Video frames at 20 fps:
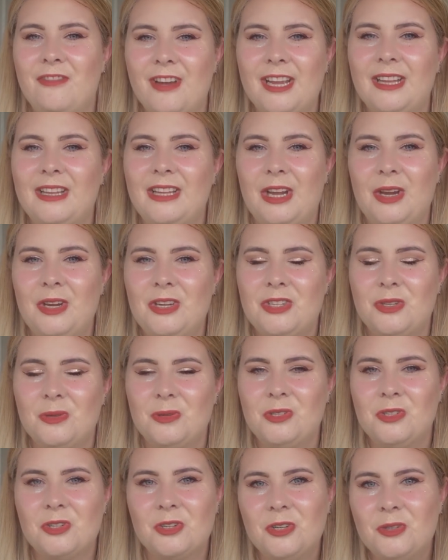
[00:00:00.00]
really hope
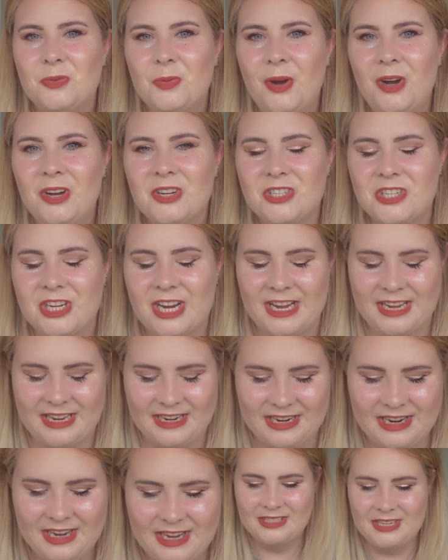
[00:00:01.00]
you enjoyed
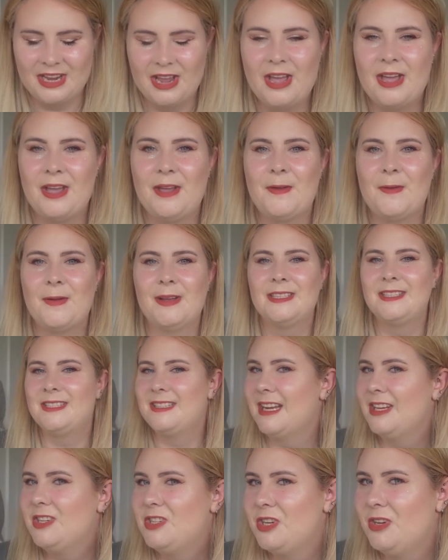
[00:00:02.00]
watching. So
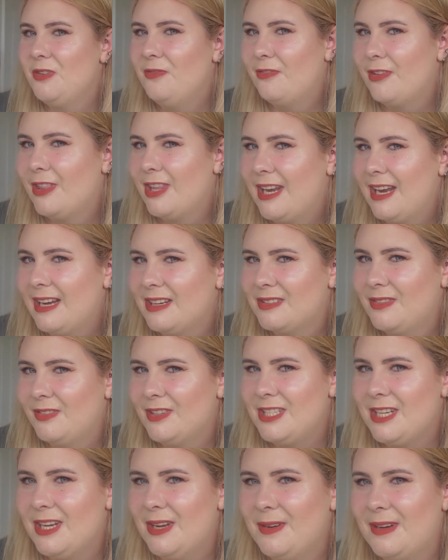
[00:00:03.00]
stay tuned for the next
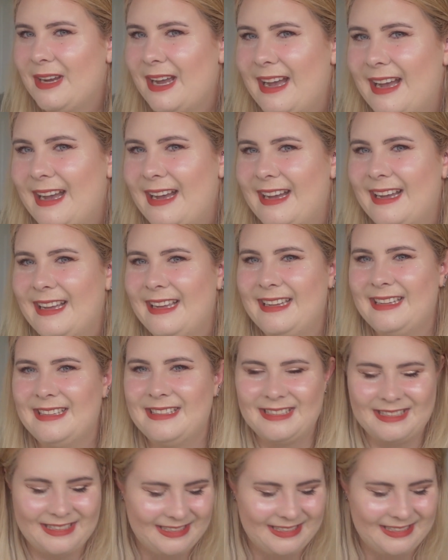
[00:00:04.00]
video, guys.